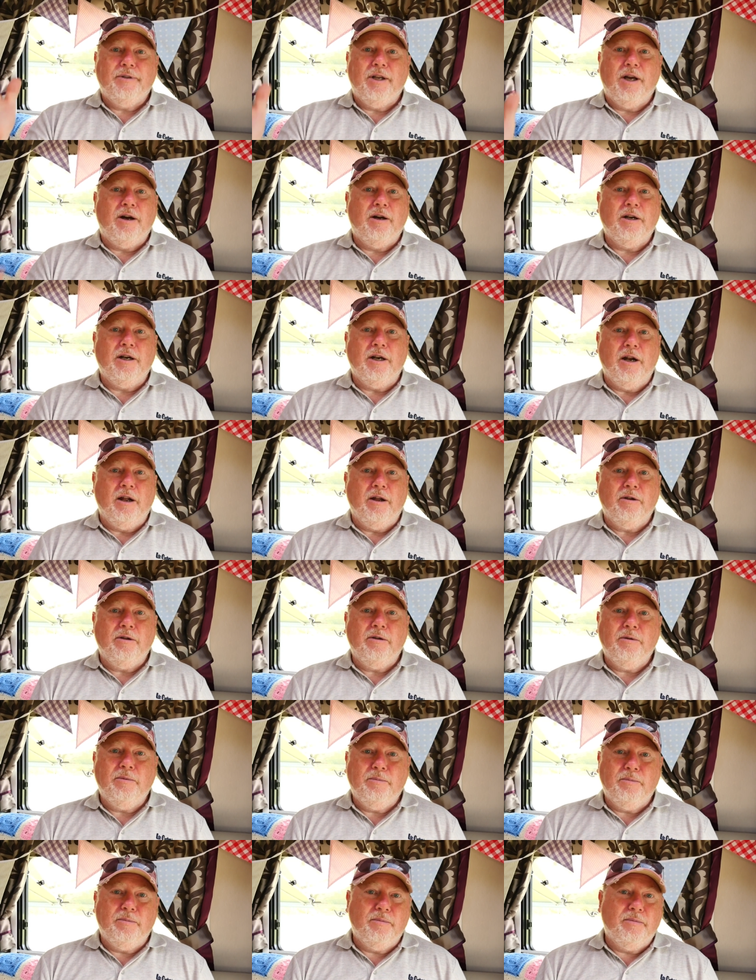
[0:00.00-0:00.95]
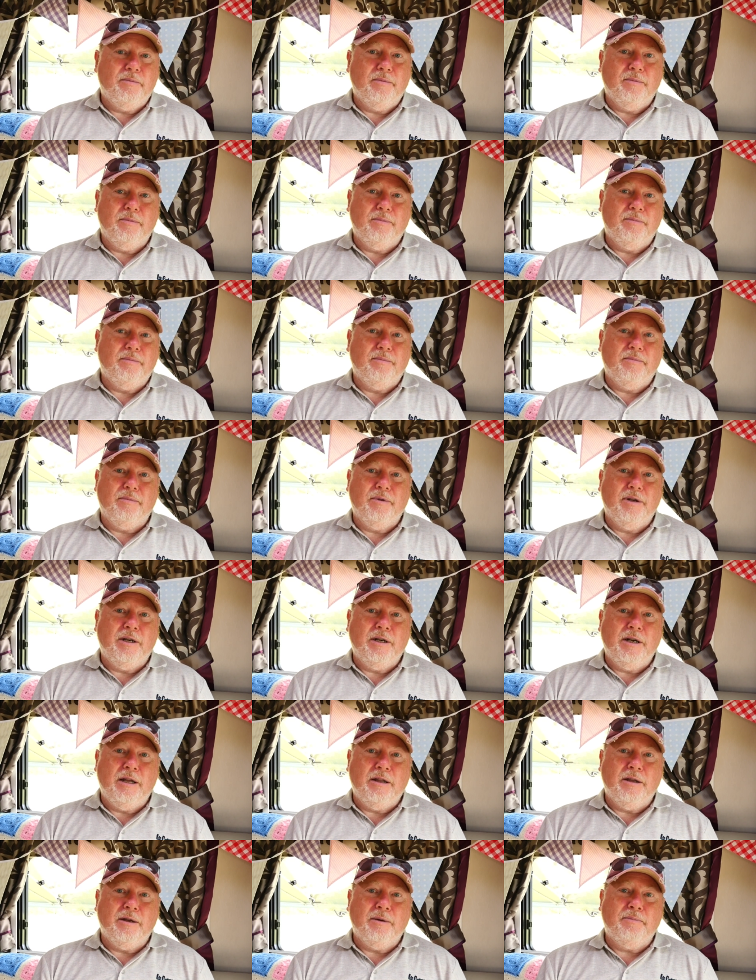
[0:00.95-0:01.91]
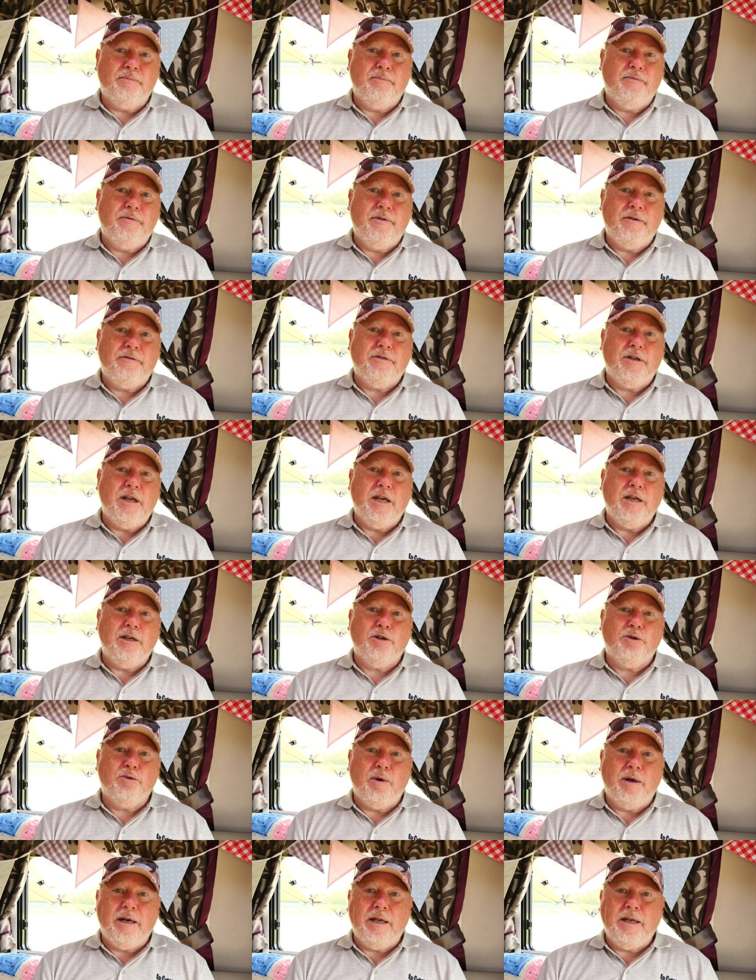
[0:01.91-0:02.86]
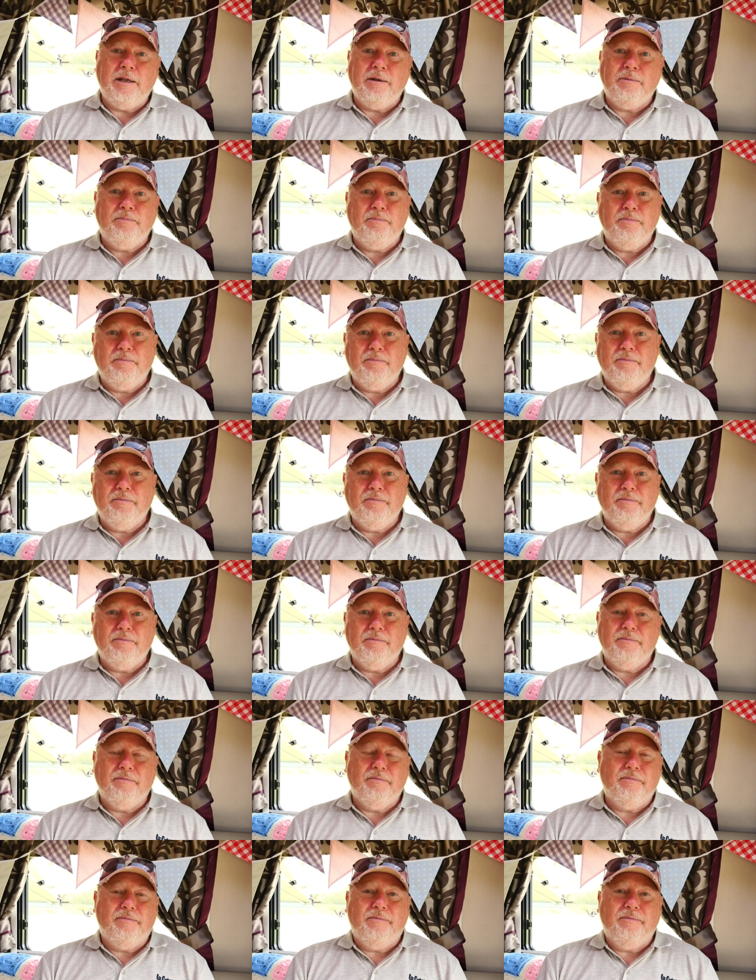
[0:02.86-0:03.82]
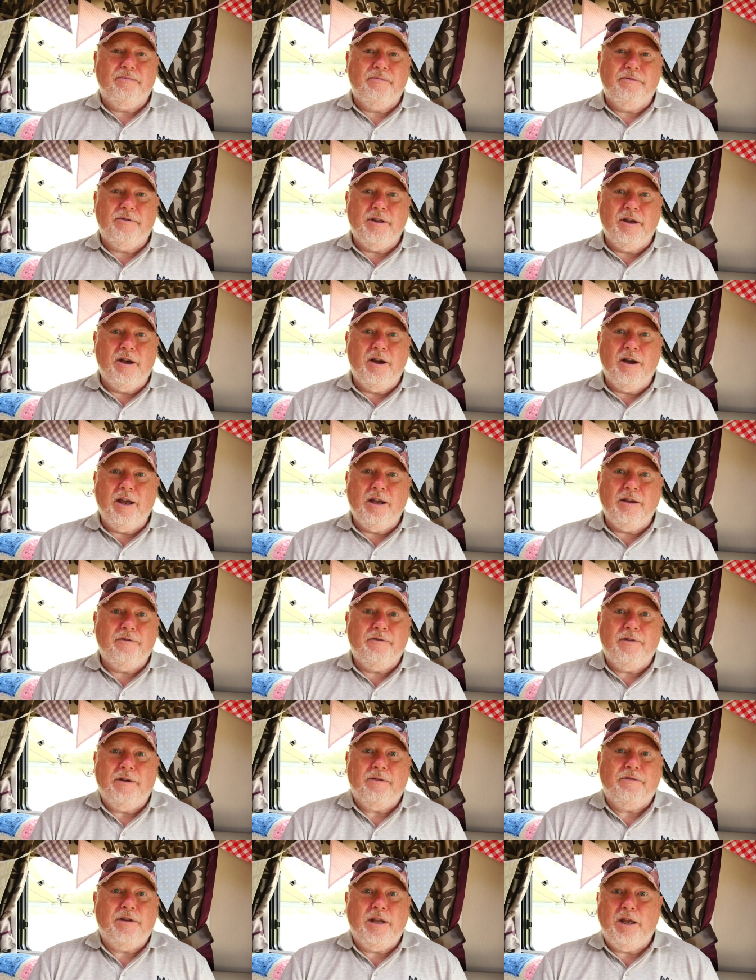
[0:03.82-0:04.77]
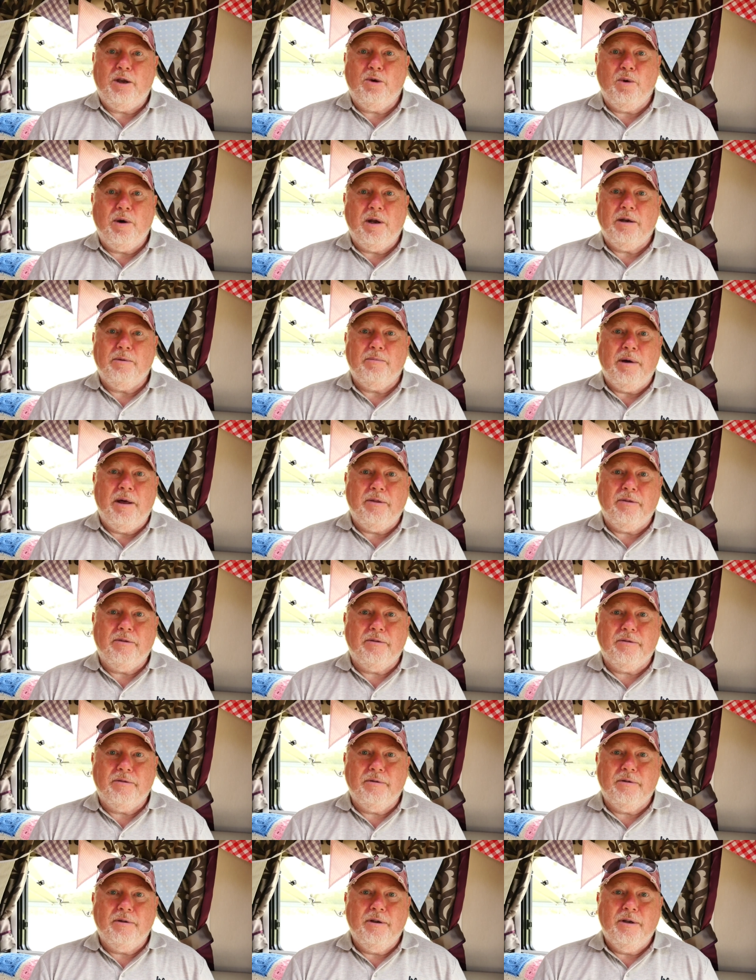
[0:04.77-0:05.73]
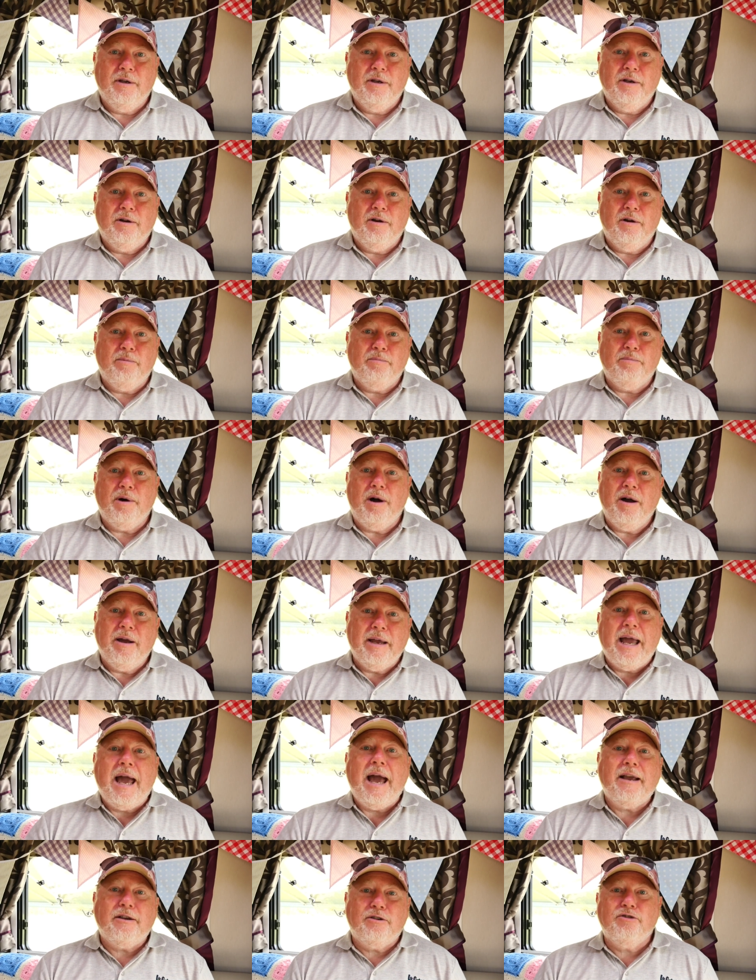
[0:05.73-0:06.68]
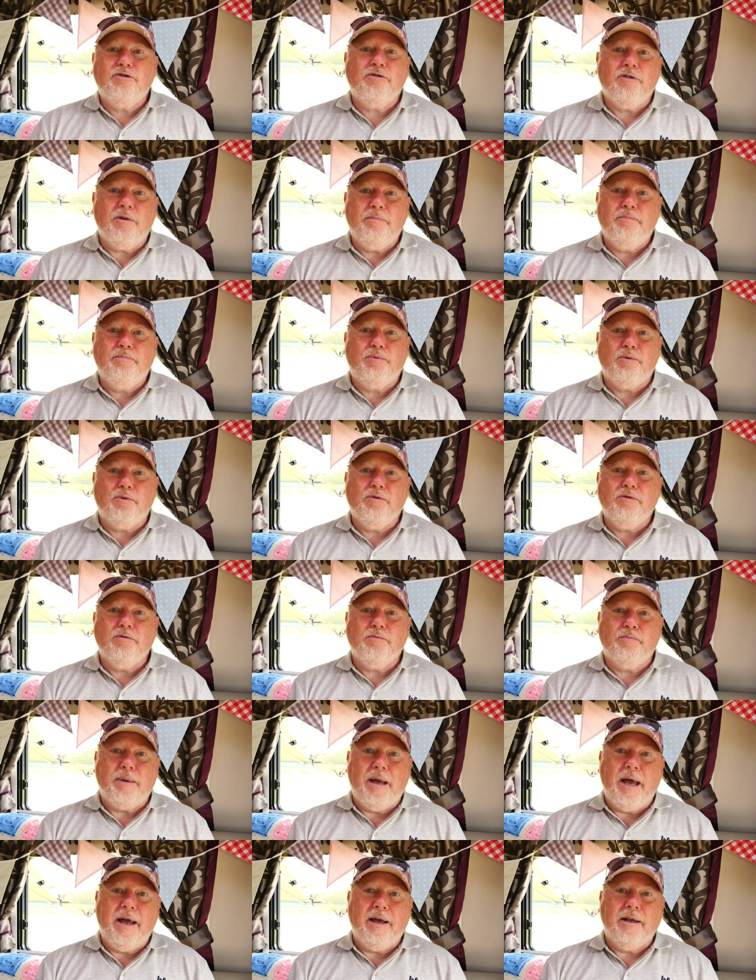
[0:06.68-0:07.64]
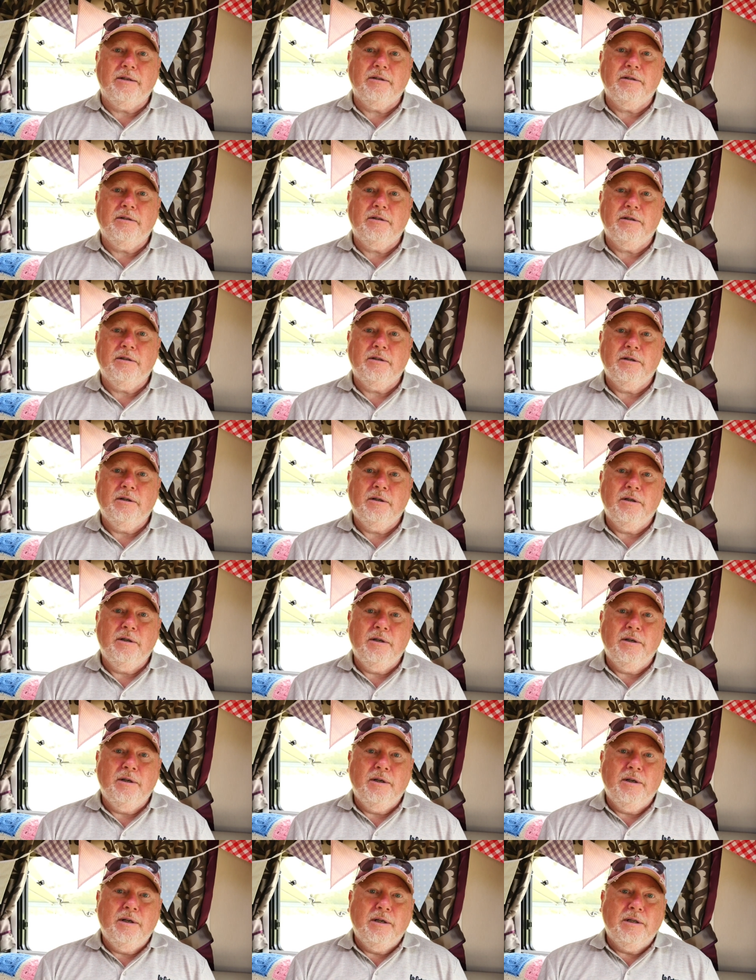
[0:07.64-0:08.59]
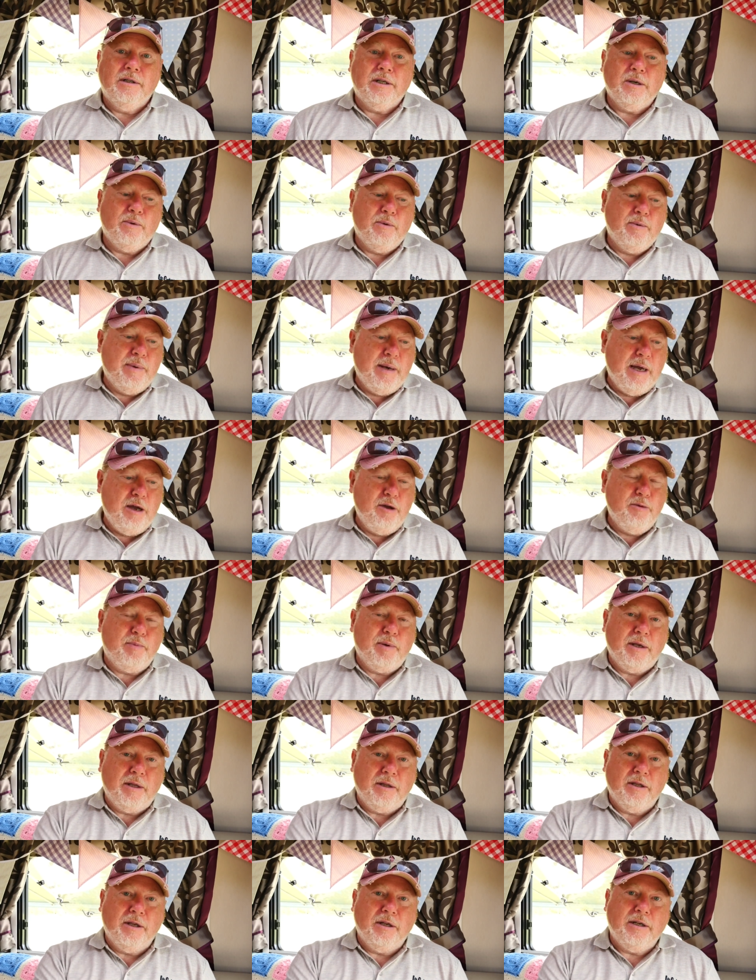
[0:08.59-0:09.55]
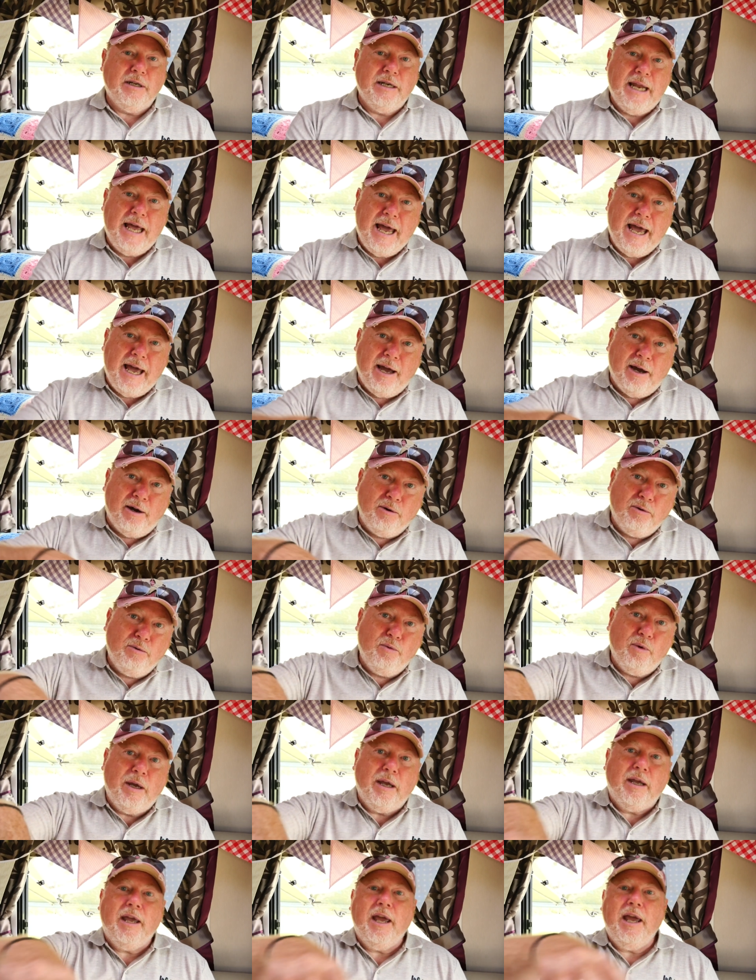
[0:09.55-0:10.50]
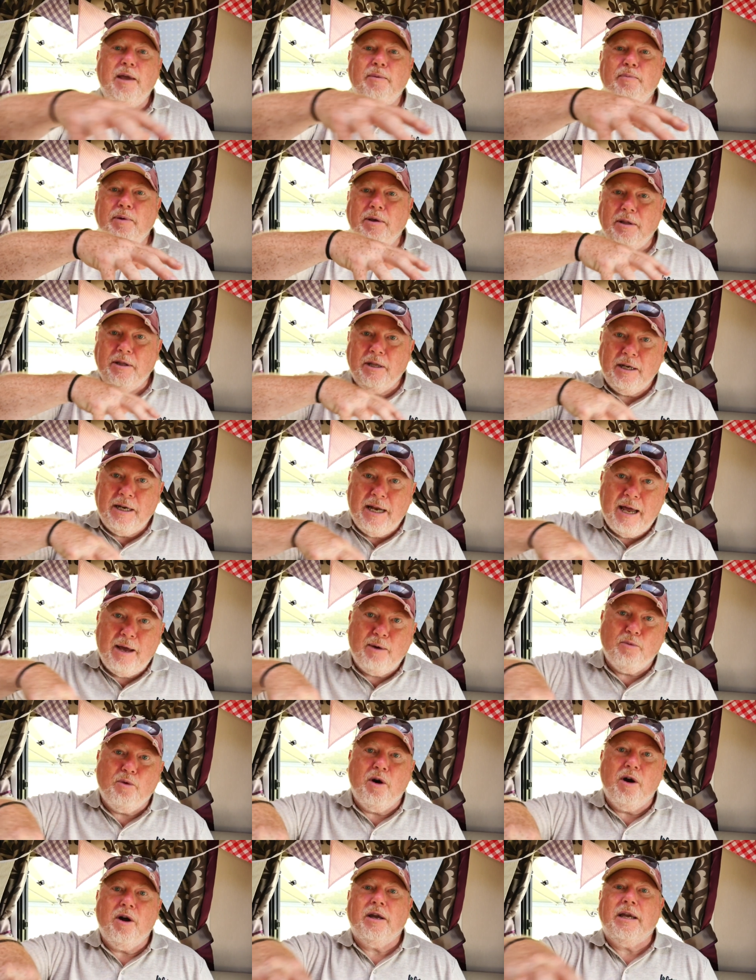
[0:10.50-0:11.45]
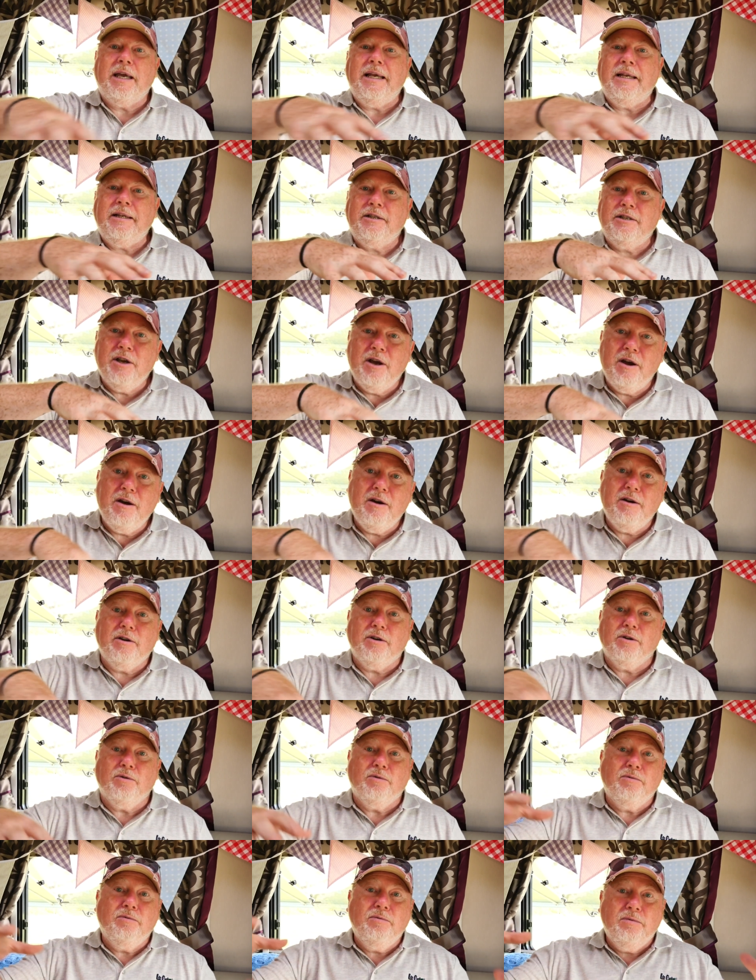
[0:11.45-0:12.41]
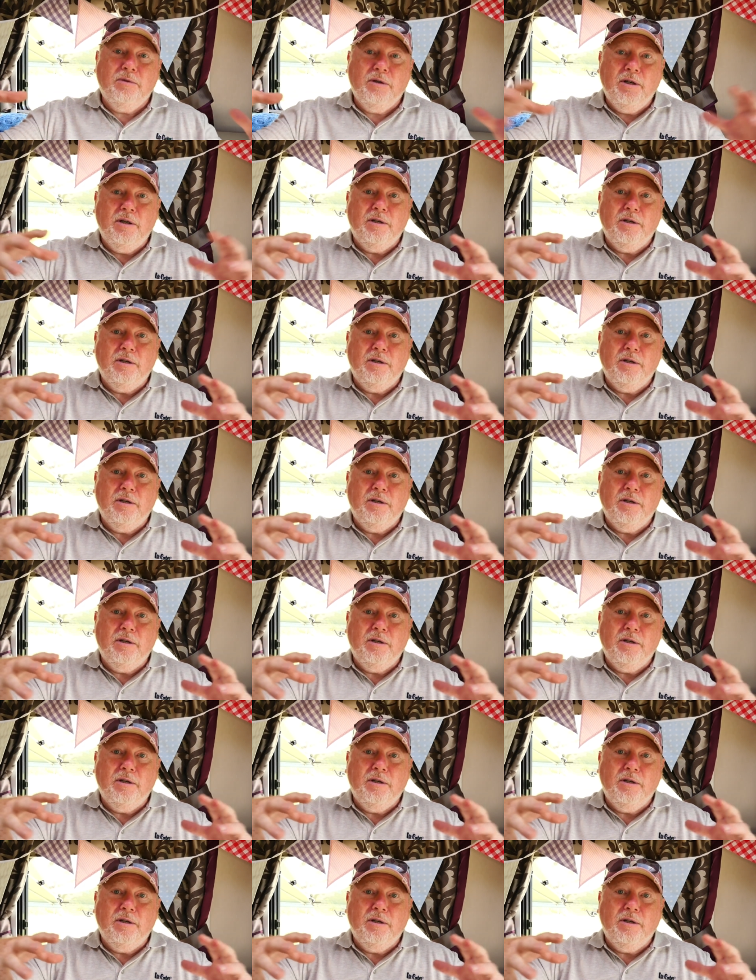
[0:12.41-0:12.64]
I don't know, another 15, 20, 30, 50 quid a month on buying extra broadband. So I'm hoping that now we're keeping the network internal